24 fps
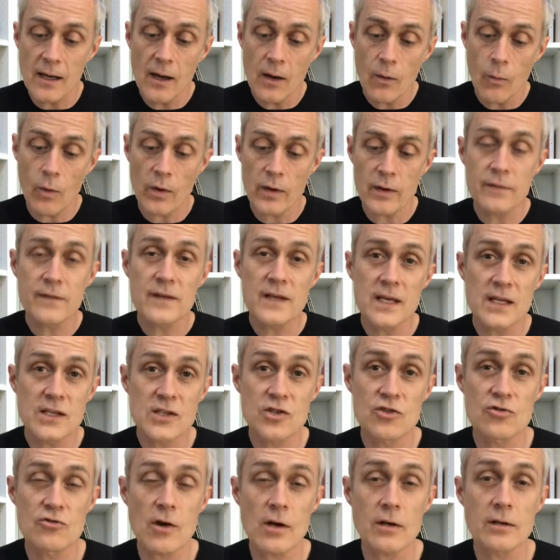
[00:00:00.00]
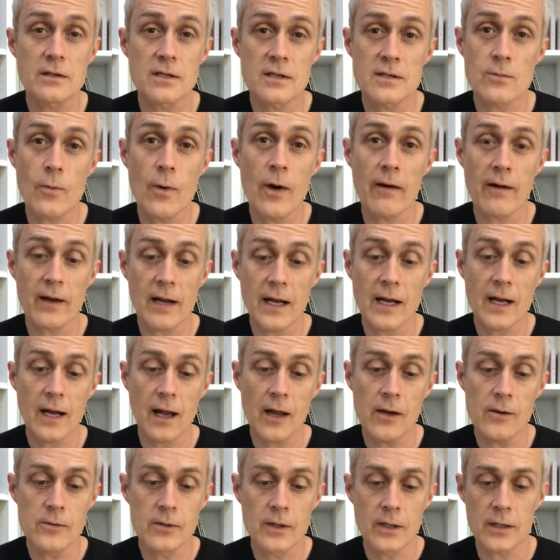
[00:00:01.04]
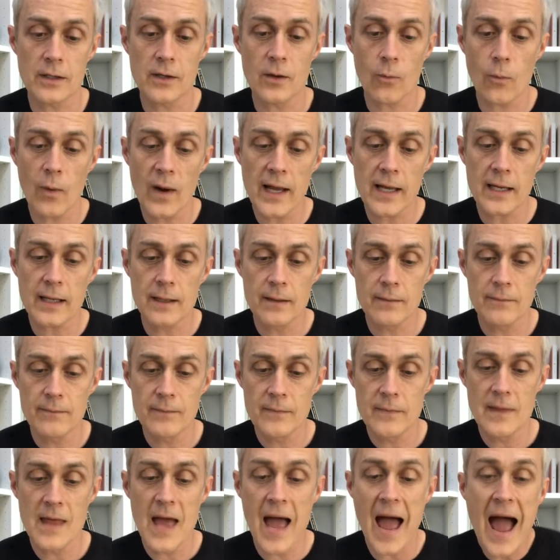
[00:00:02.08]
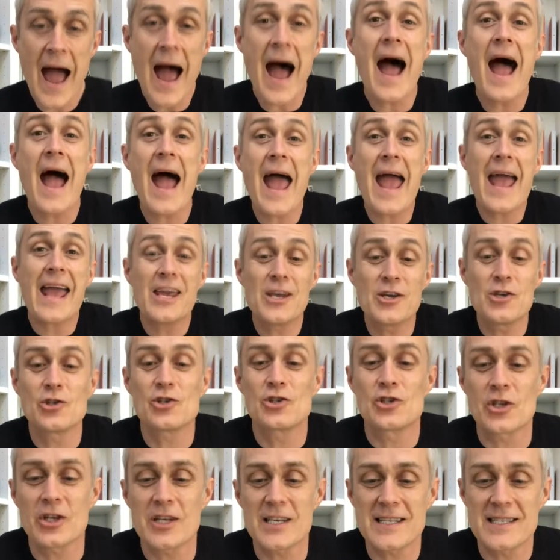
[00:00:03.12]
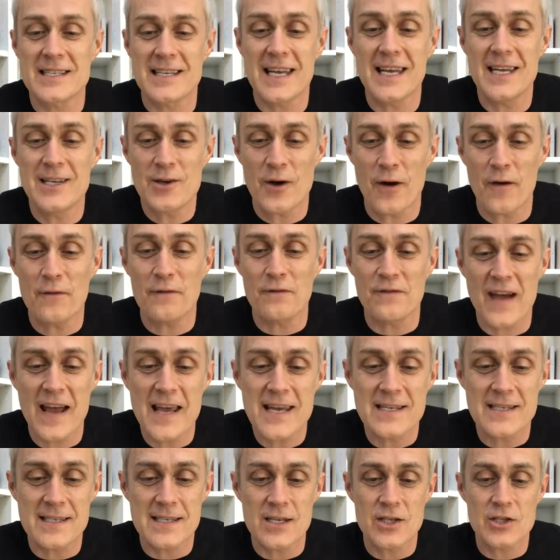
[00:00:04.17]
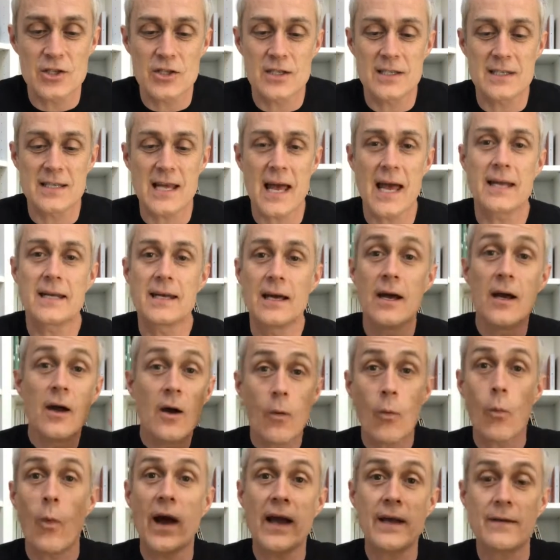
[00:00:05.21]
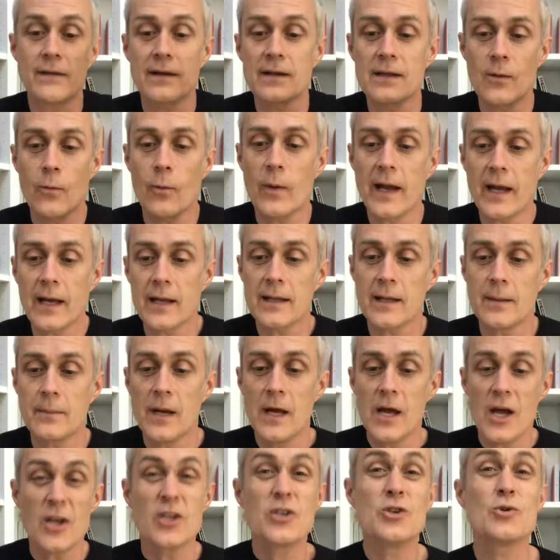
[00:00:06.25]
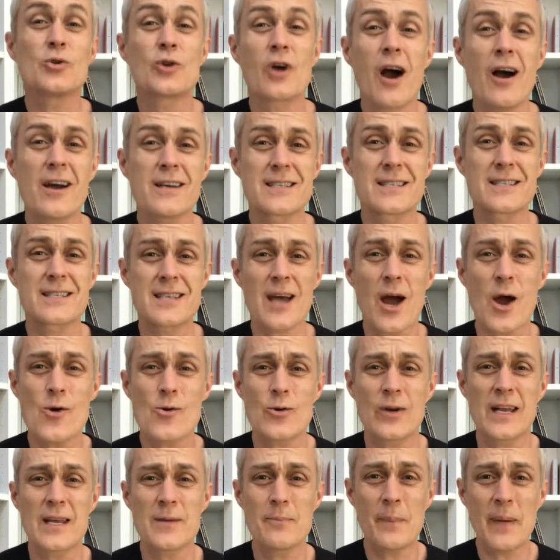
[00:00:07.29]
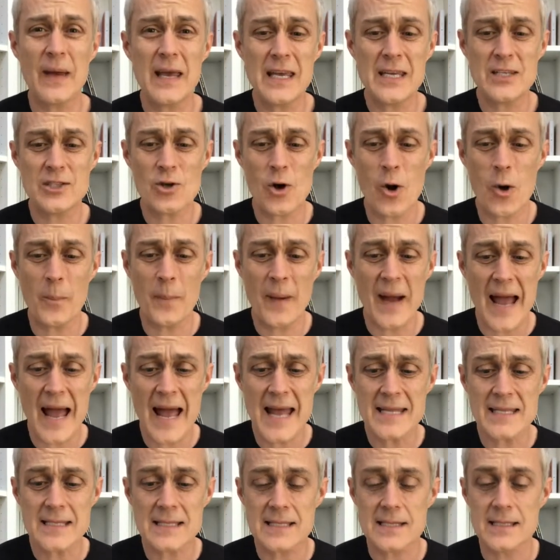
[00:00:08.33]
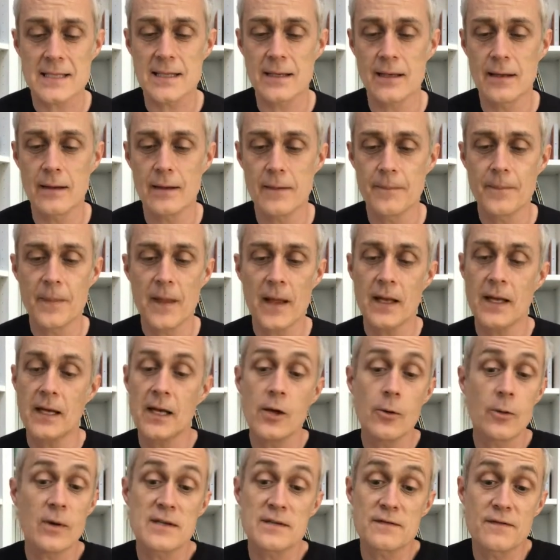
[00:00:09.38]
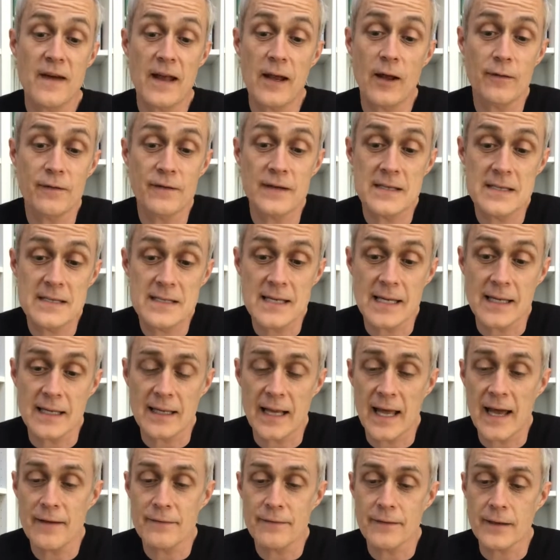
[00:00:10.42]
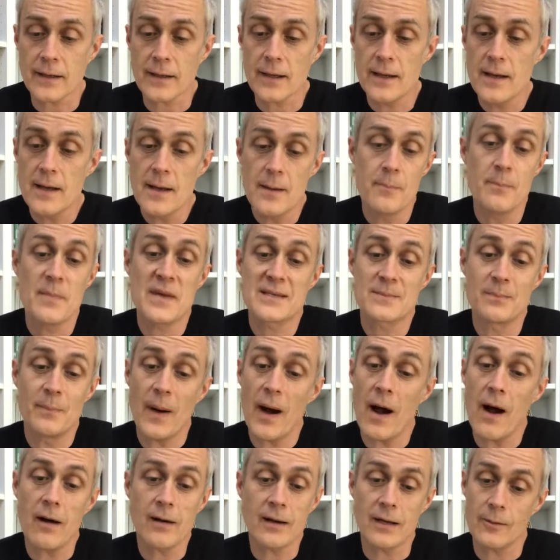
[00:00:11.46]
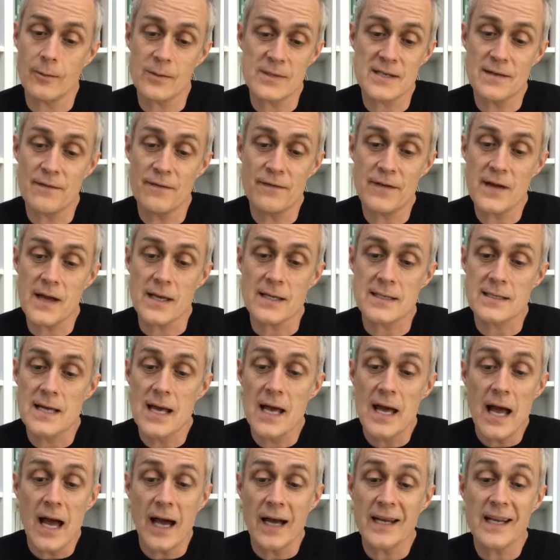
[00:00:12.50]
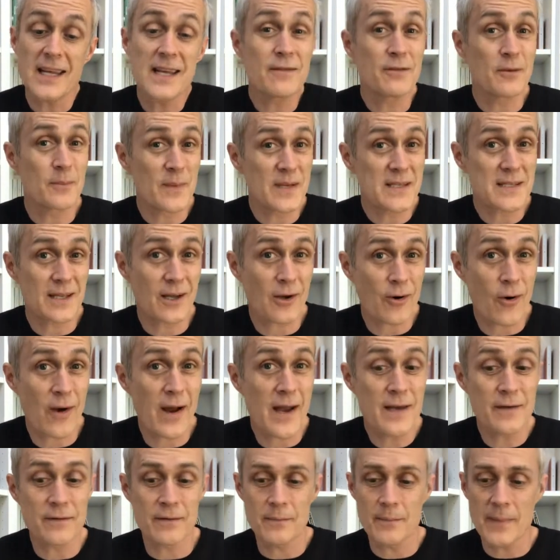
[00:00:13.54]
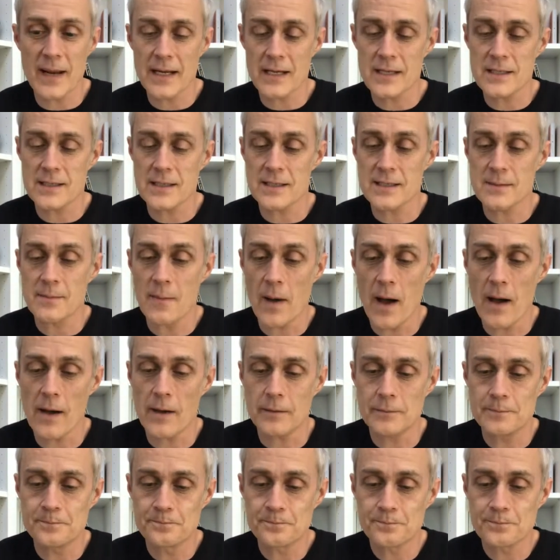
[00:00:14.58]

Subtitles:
one of the instructors wearing a cloak and a wig. "Hey, you should have seen your faces," she said, waving the wig at them. "You guys totally peed your pants." Lewis fell off his seat laughing. Miss Barker was in fits, and even Mr. Craven managed to smile.